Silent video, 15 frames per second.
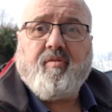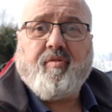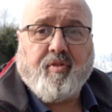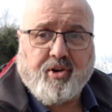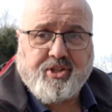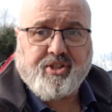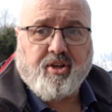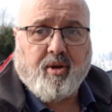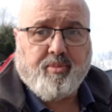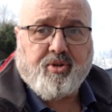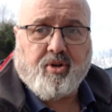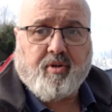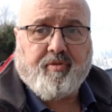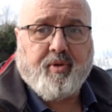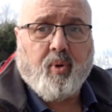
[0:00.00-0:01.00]
First time
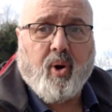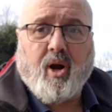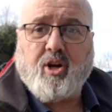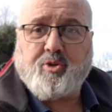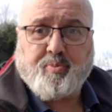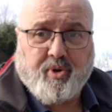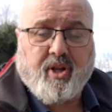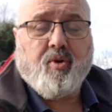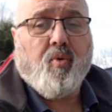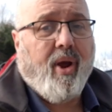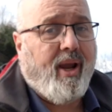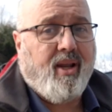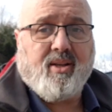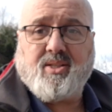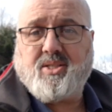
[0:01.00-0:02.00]
took a few hours, but he
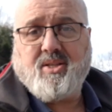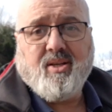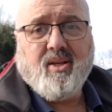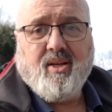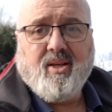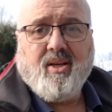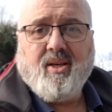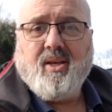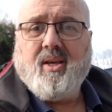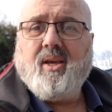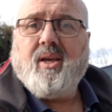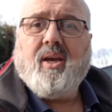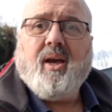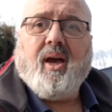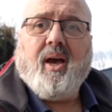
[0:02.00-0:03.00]
reckons
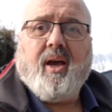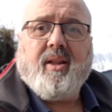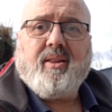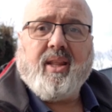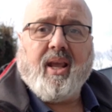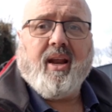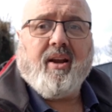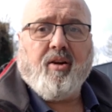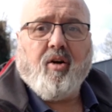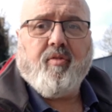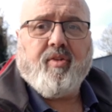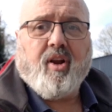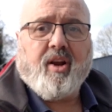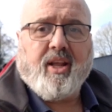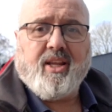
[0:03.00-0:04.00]
they get an
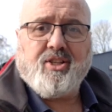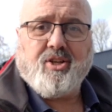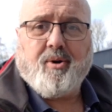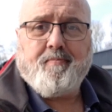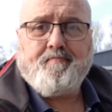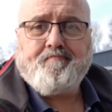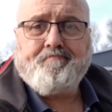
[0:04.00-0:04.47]
awful lot easier.